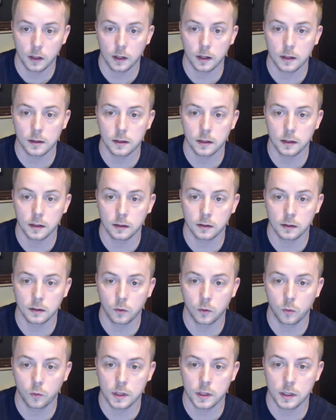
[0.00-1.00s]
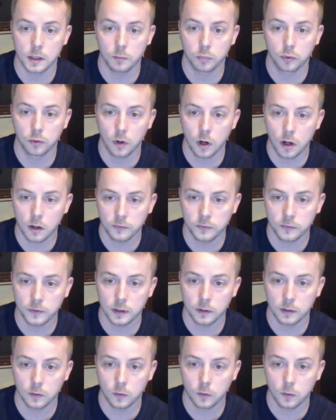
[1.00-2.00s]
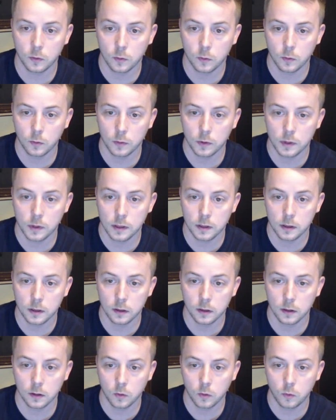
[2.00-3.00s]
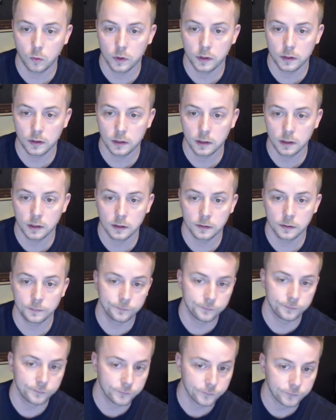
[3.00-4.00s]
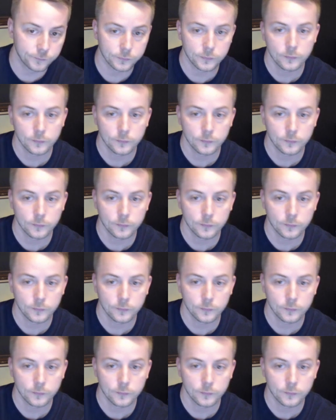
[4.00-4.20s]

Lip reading: And then we get profit here within